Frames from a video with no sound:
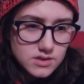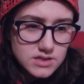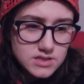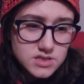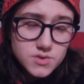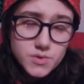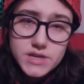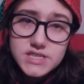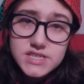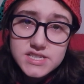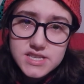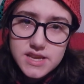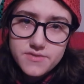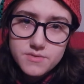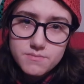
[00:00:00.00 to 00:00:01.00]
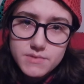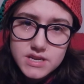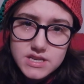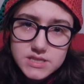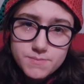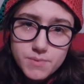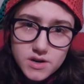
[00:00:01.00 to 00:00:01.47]
It's 27
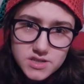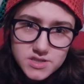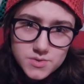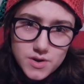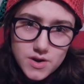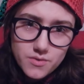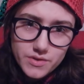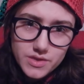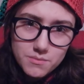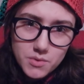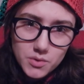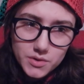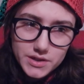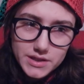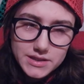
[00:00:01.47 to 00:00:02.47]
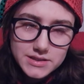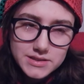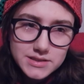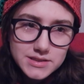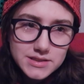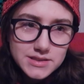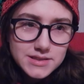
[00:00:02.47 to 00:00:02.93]
minutes past 12 in the morning.
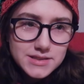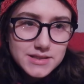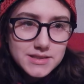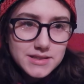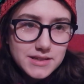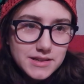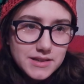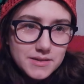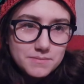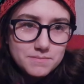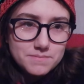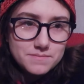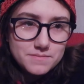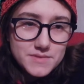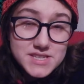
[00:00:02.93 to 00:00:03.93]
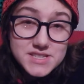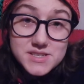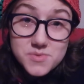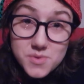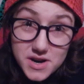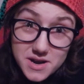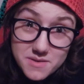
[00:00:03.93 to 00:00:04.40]
This
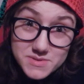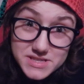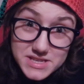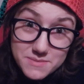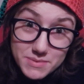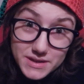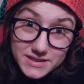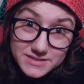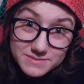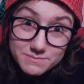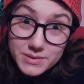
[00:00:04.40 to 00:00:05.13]
is why I'm sleepy.